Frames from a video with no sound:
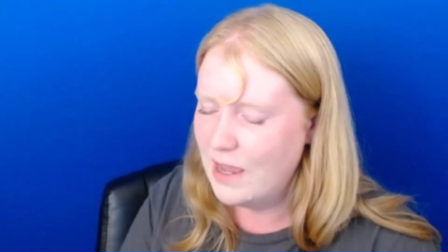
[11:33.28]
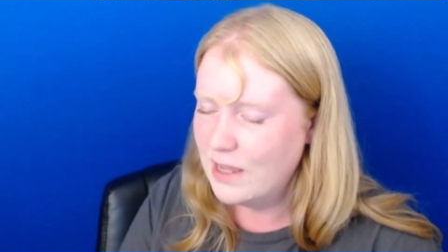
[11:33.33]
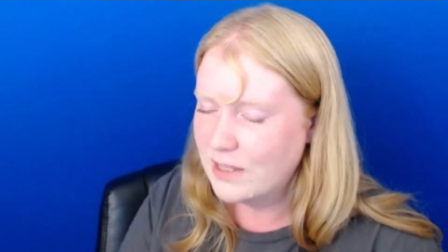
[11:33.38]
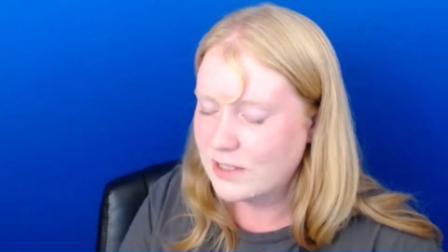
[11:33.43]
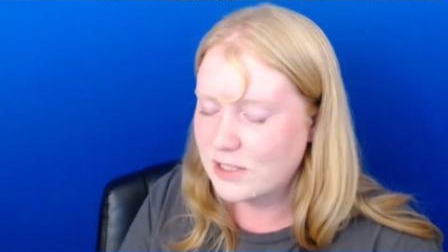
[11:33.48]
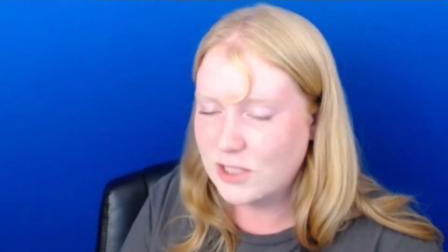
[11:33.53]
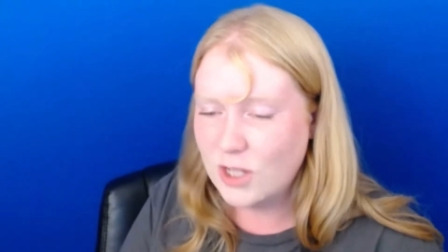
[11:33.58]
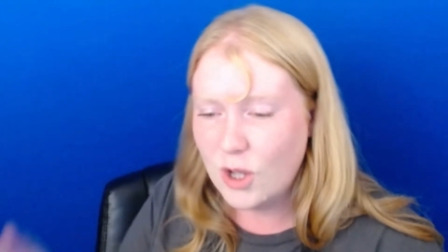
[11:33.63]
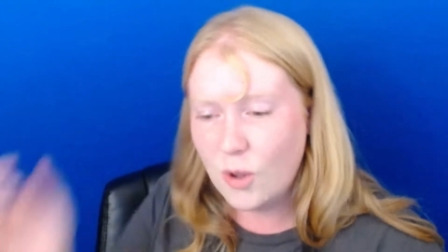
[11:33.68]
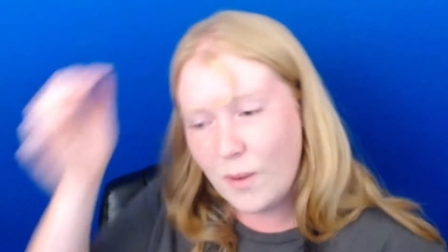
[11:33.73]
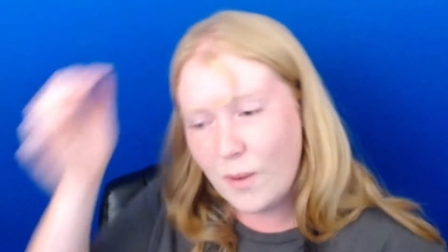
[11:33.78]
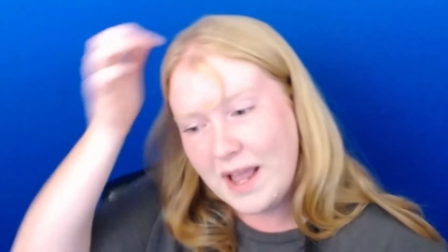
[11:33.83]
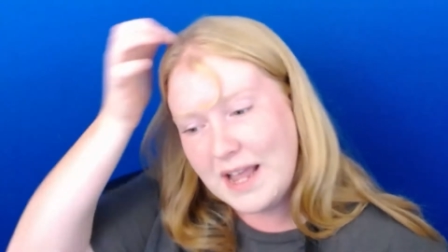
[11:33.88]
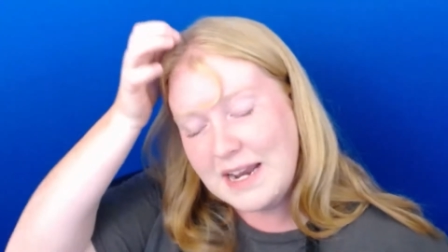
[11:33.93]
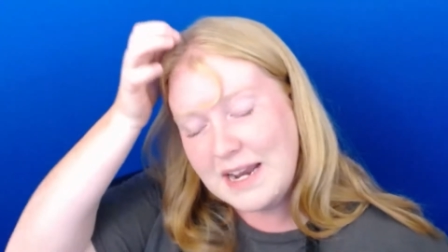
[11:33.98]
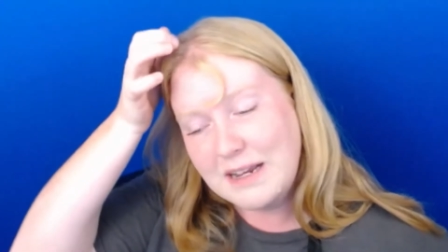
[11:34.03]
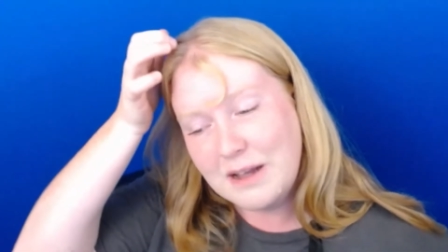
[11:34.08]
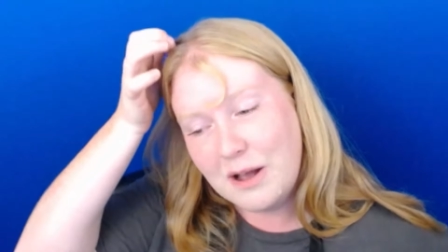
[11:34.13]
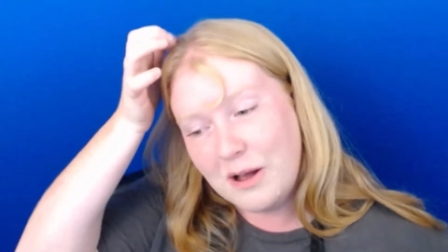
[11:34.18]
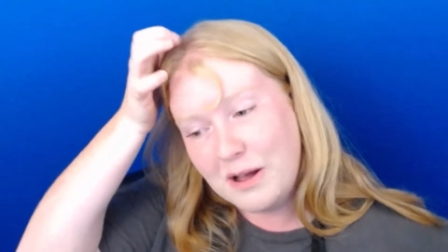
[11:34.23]
Still
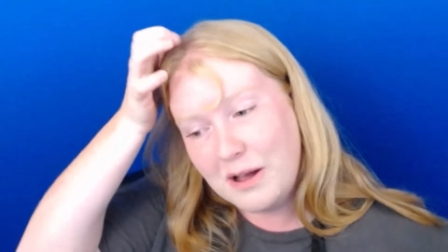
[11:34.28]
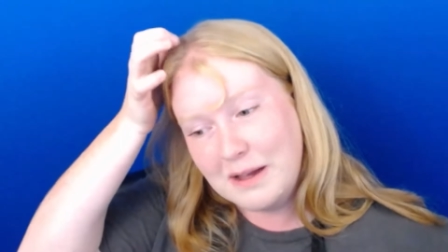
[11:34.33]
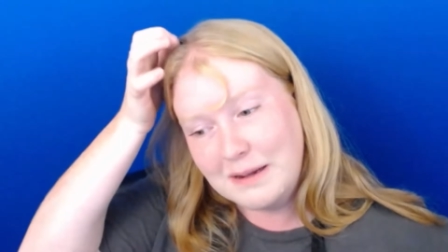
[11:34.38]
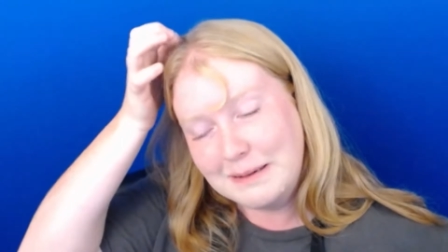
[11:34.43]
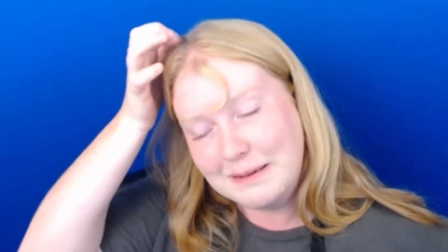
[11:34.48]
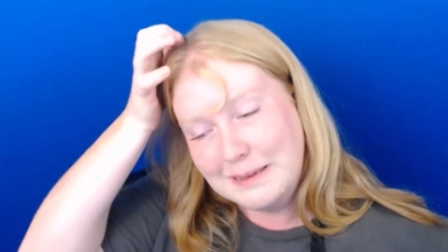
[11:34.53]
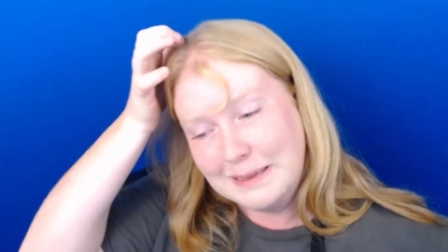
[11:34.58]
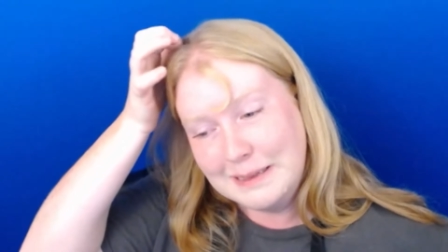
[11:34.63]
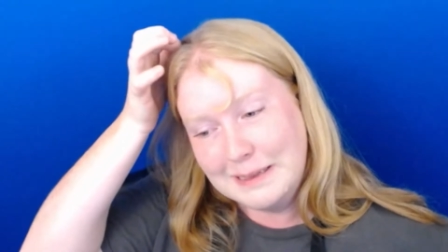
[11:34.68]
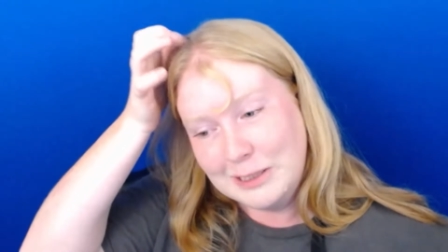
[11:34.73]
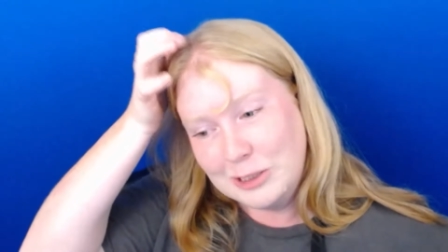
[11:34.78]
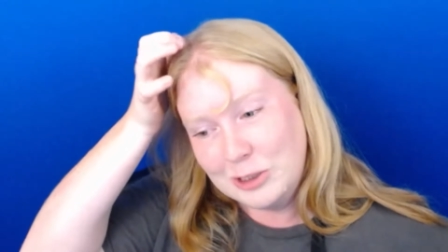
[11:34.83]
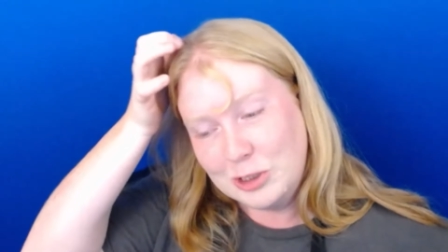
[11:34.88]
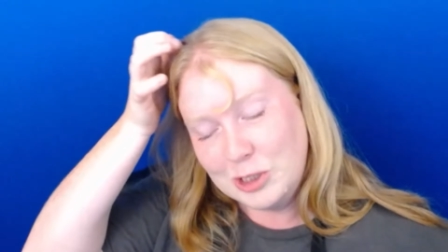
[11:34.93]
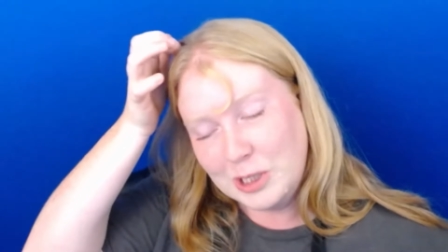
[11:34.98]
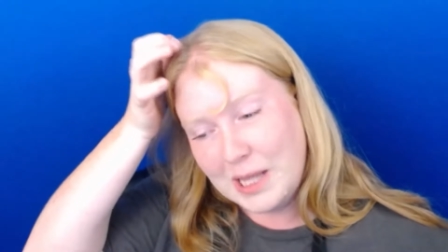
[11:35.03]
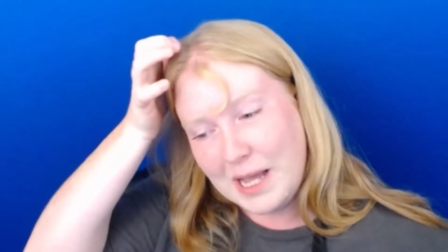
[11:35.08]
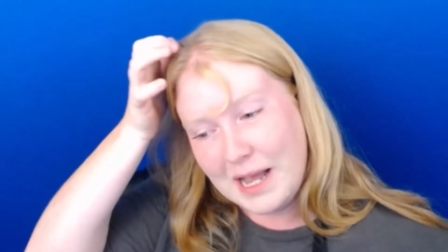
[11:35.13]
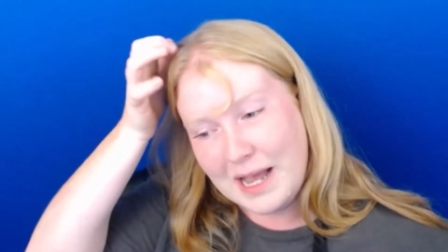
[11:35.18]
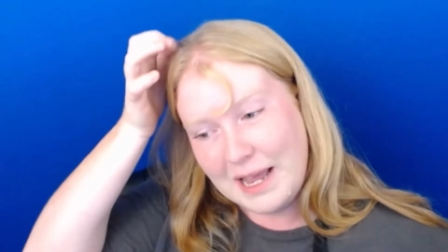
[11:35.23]
waiting on
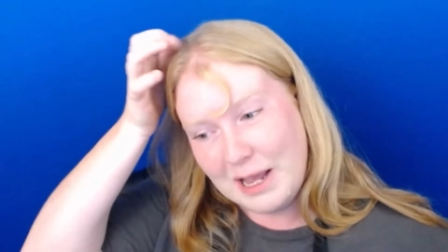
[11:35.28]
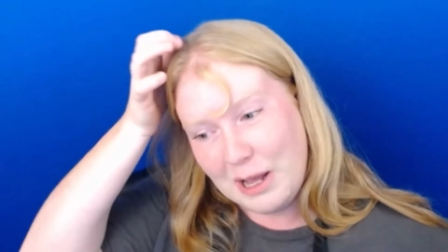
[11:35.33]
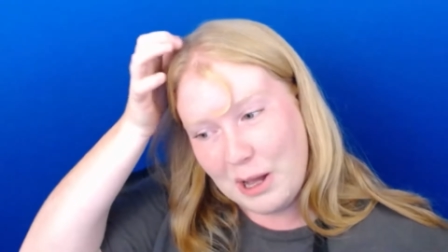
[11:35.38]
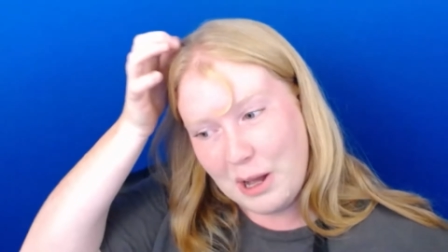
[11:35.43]
July,